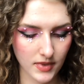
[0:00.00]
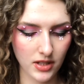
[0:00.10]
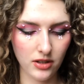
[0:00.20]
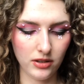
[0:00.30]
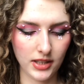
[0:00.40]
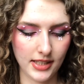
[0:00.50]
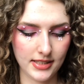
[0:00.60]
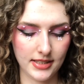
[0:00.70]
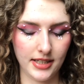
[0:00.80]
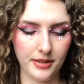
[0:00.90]
All
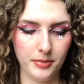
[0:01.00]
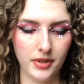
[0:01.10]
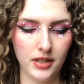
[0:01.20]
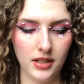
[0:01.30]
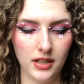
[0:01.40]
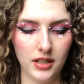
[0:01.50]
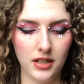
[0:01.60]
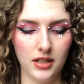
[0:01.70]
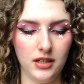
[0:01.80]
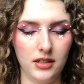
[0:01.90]
Laced Up
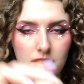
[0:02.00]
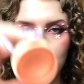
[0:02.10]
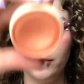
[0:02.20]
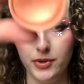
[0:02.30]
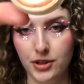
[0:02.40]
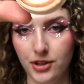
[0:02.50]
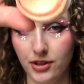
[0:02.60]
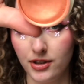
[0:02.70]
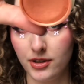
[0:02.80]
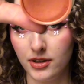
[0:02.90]
Super
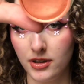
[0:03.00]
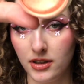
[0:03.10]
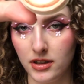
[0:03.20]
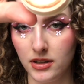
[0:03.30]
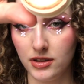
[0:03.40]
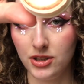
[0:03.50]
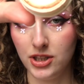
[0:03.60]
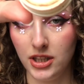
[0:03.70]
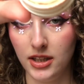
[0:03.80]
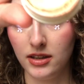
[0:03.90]
Shock
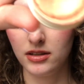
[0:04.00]
cheek